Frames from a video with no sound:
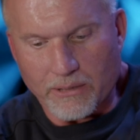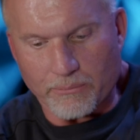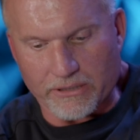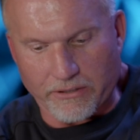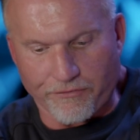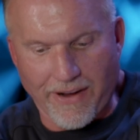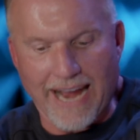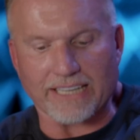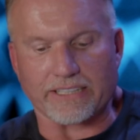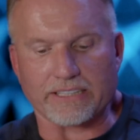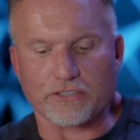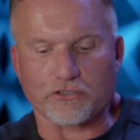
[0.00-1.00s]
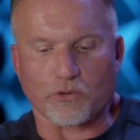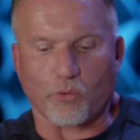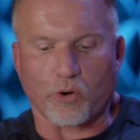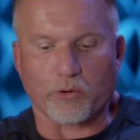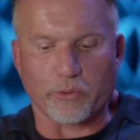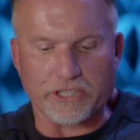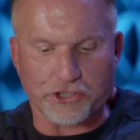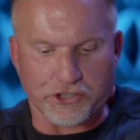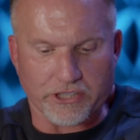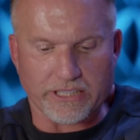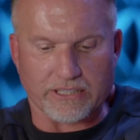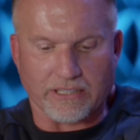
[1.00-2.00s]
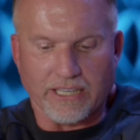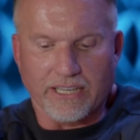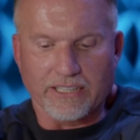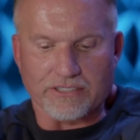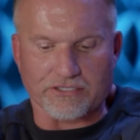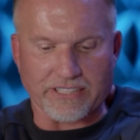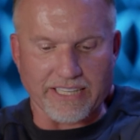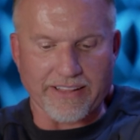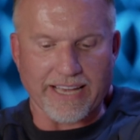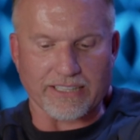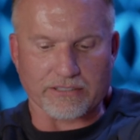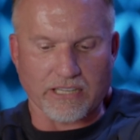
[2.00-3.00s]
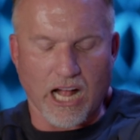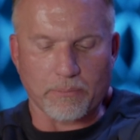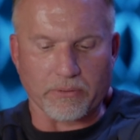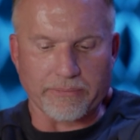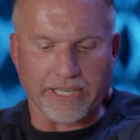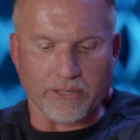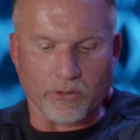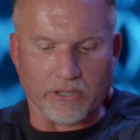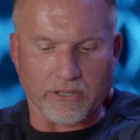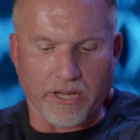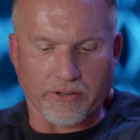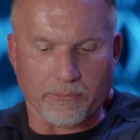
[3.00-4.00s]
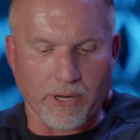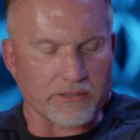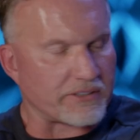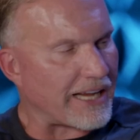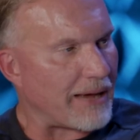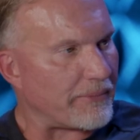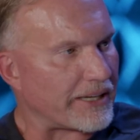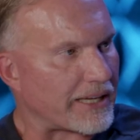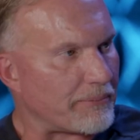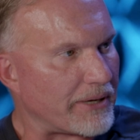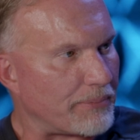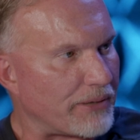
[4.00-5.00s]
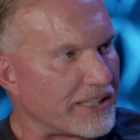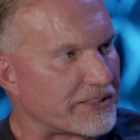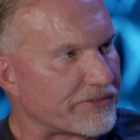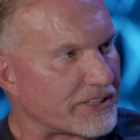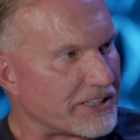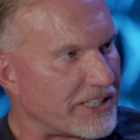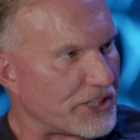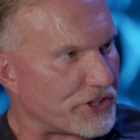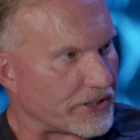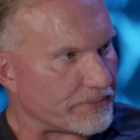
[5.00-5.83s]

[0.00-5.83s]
but the fact is, where we should see that as complimenting one another, most of the time it can be a place of contention.